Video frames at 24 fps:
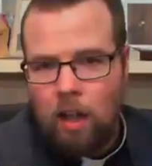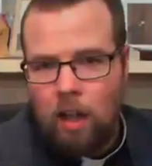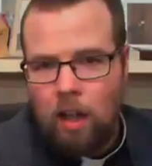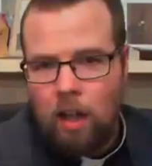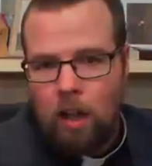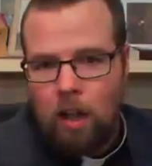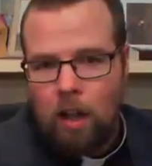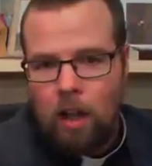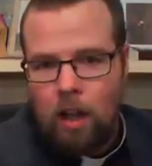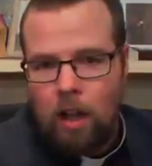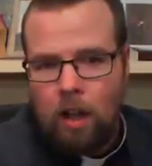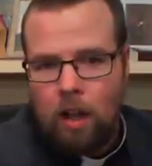
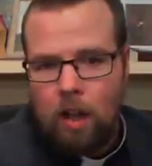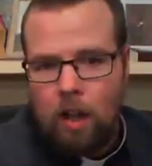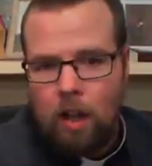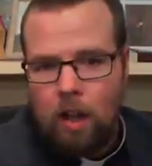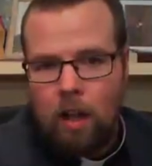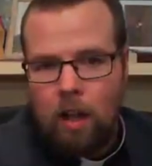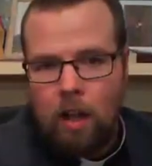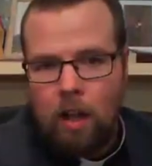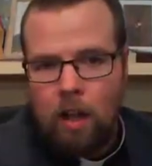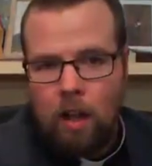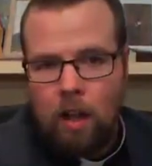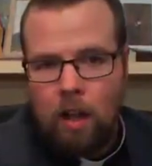
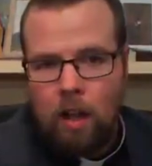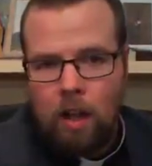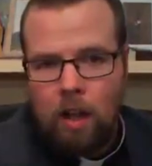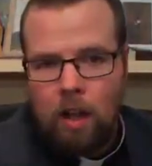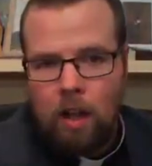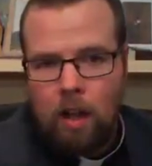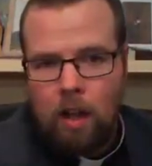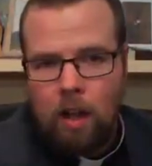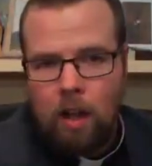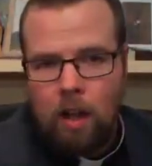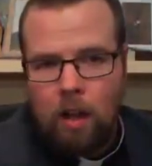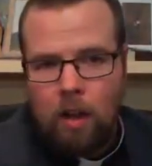
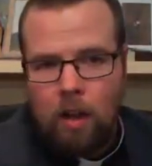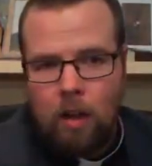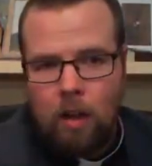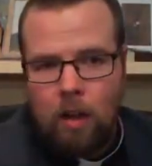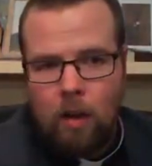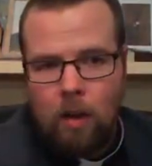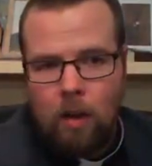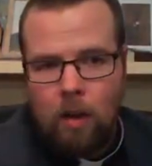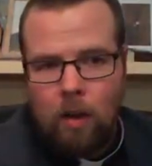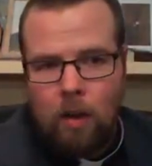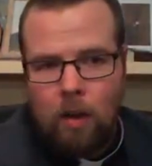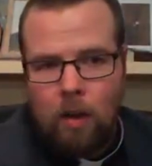
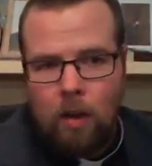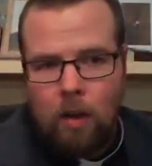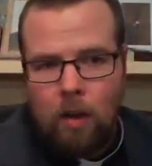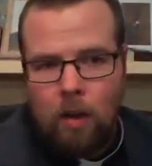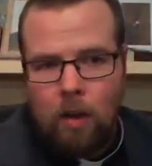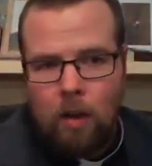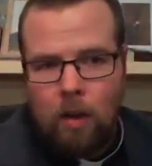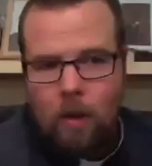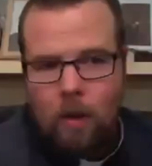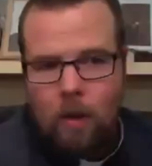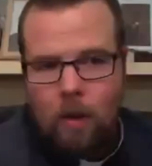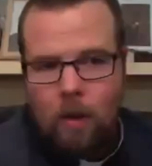
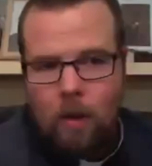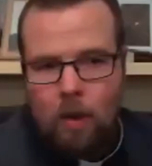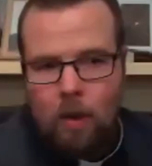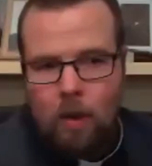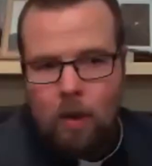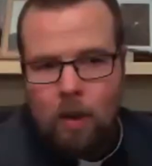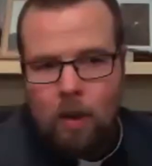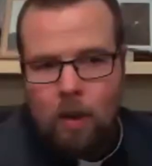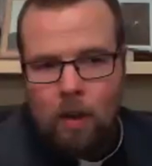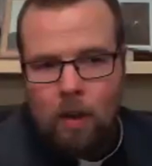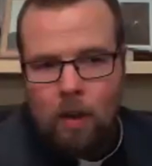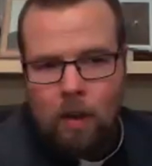
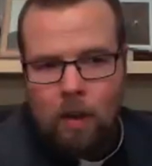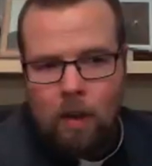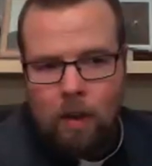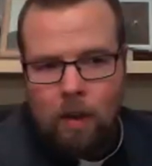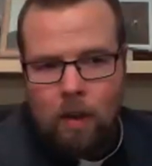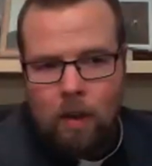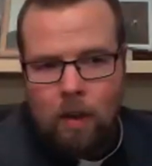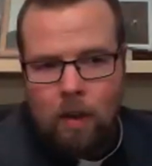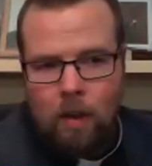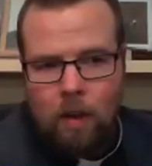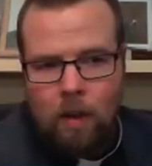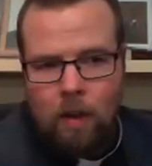
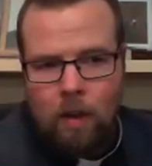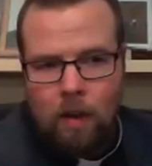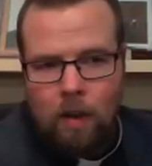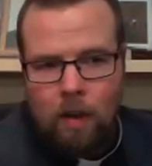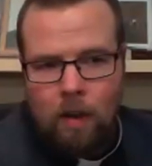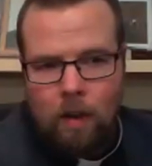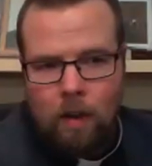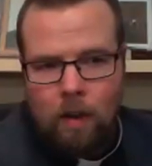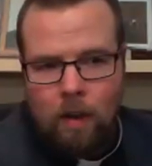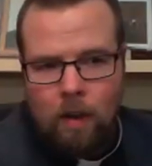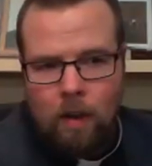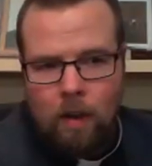
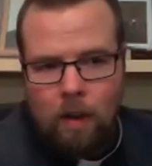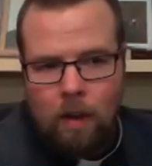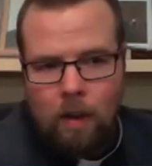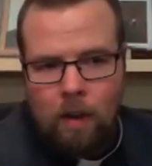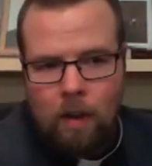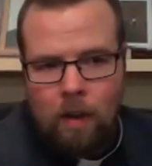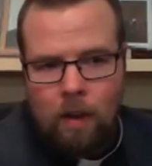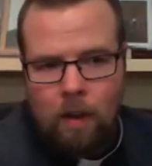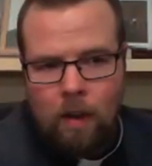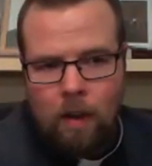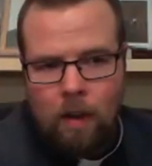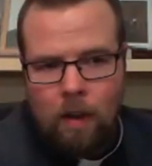
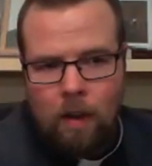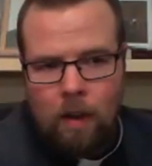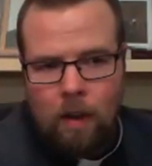No one is speaking in this clip.